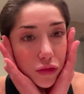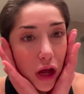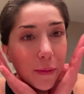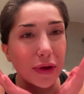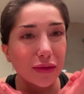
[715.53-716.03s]

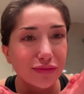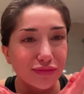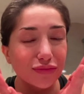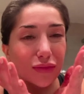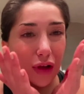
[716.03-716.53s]
I mean,
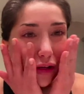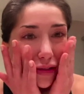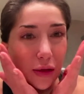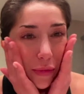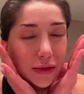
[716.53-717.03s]

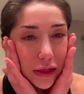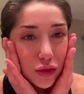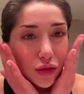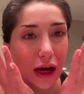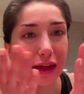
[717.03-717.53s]
sometimes I
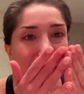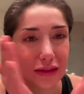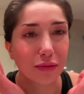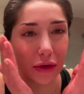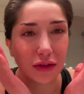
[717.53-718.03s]
do that and
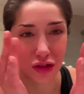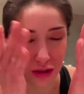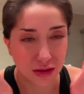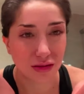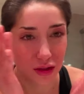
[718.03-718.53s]
sometimes I
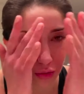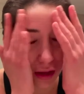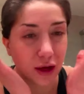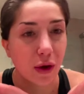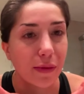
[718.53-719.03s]
just, you know,
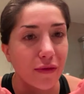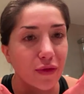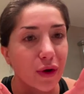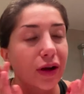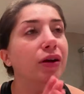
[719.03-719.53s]
like wipe
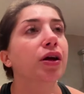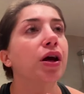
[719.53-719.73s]
everywhere,